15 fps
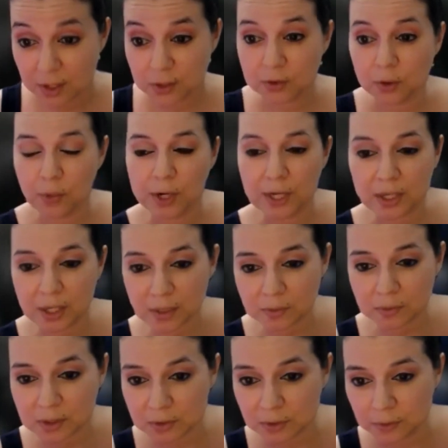So when it comes
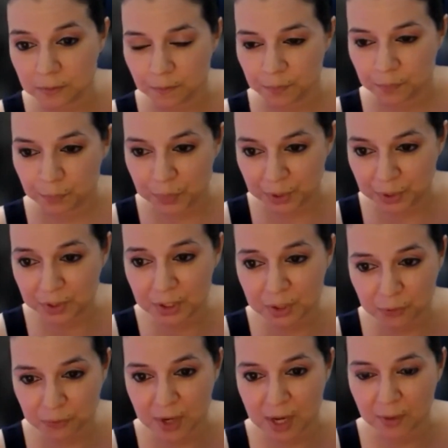to building
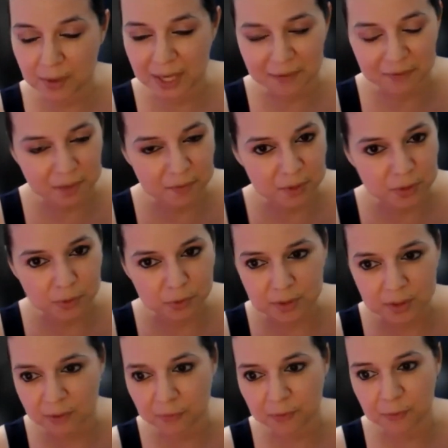your following, I've given you
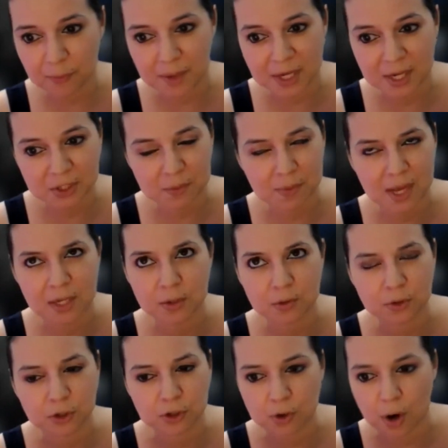enough information, man, that you
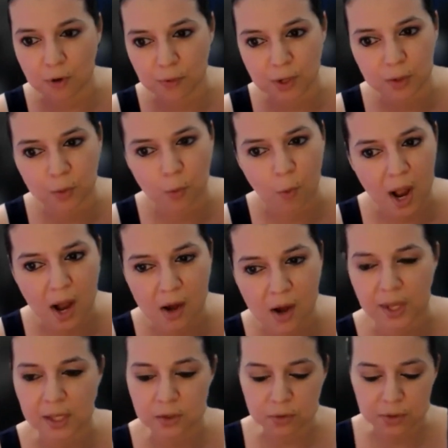could just start running
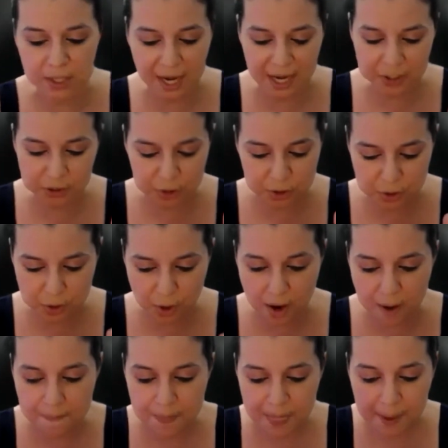wild and you could actually
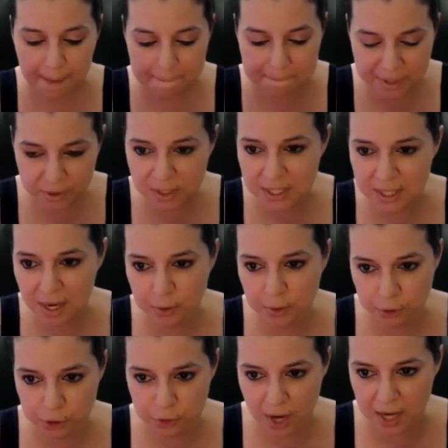start building out your
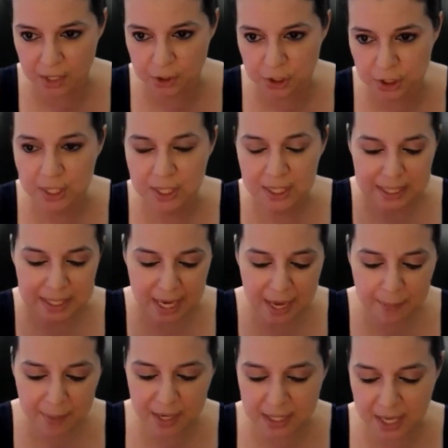strategy day
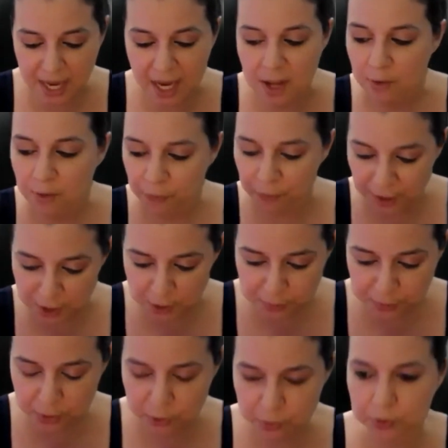by day,
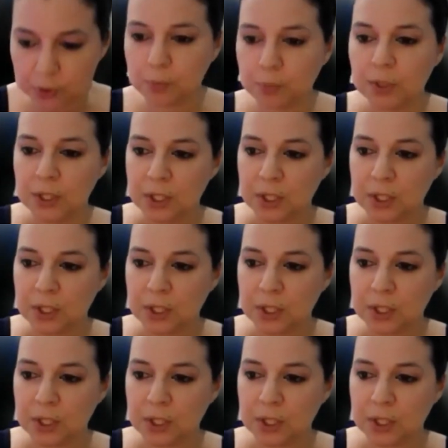Facebook group,